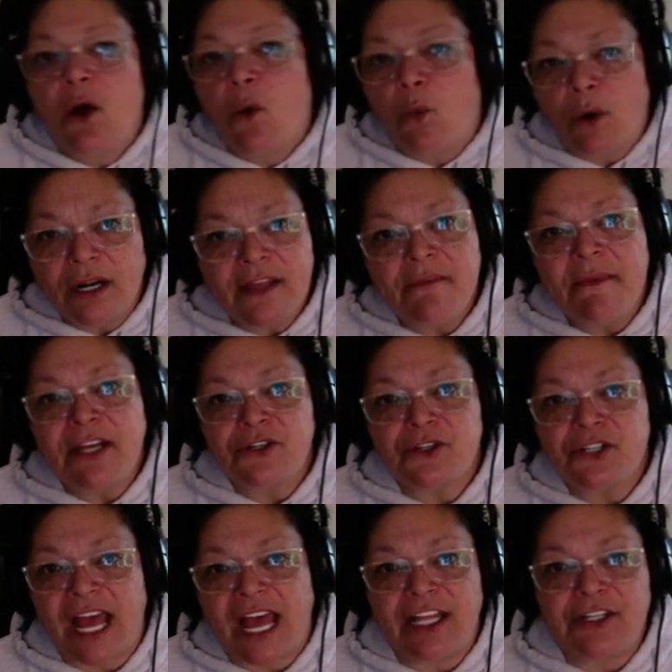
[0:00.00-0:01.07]
One of the major
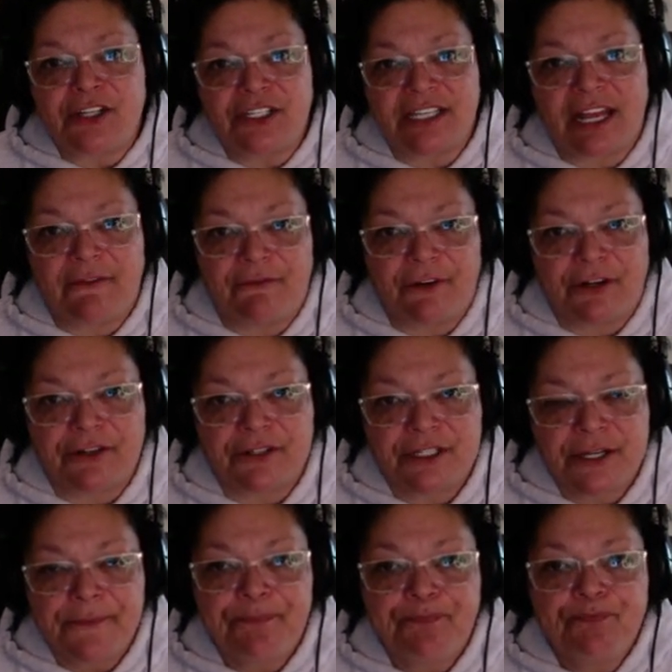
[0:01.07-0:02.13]
challenges at
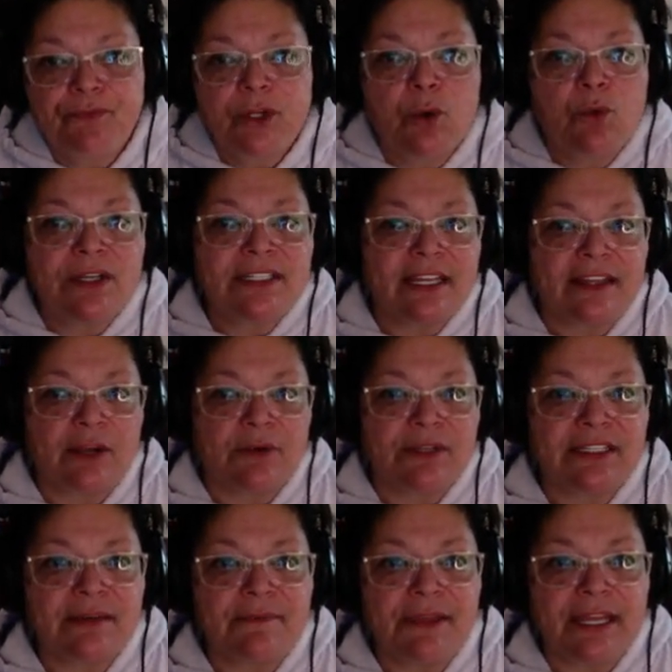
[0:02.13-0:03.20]
first was that there was
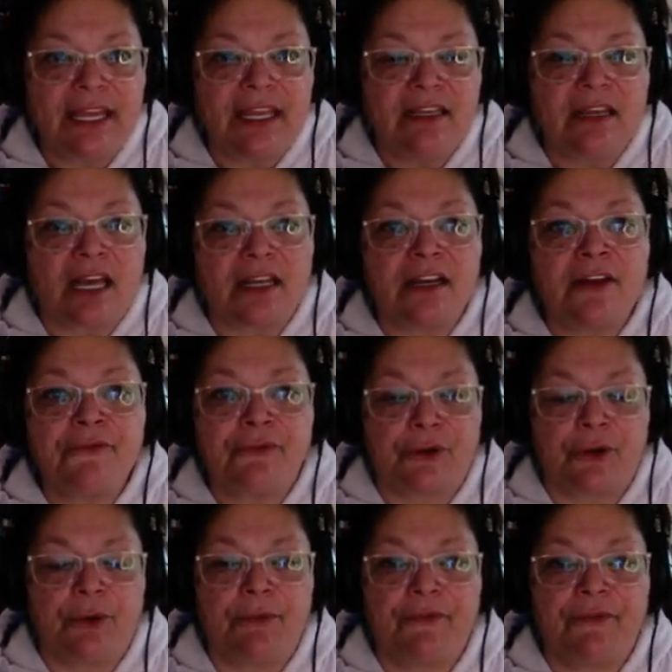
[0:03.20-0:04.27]
simply not enough
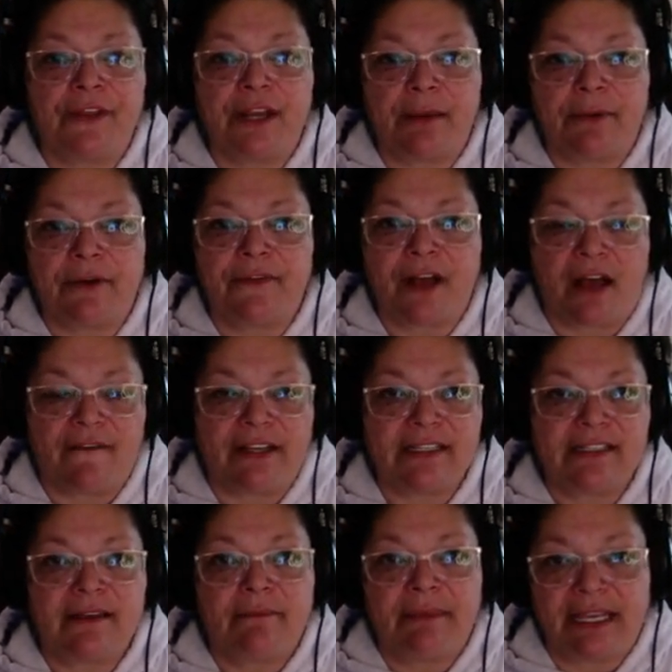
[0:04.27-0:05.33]
room for the number of
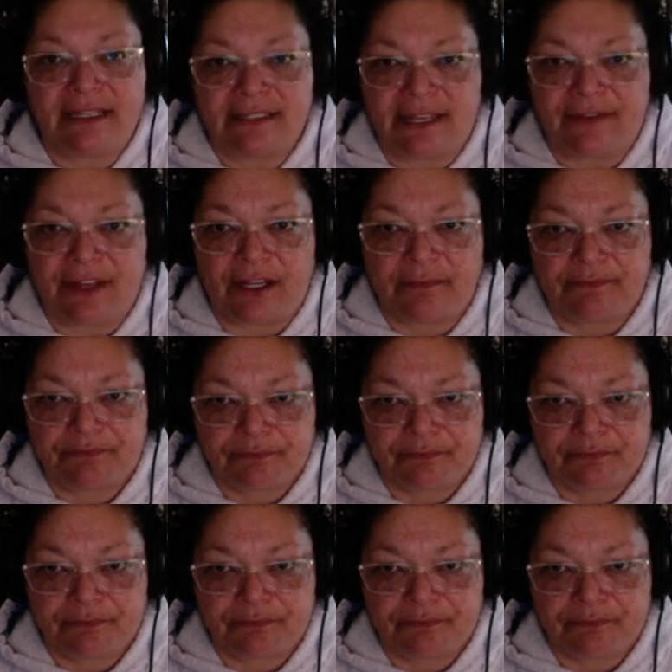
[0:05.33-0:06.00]
comics being sent there.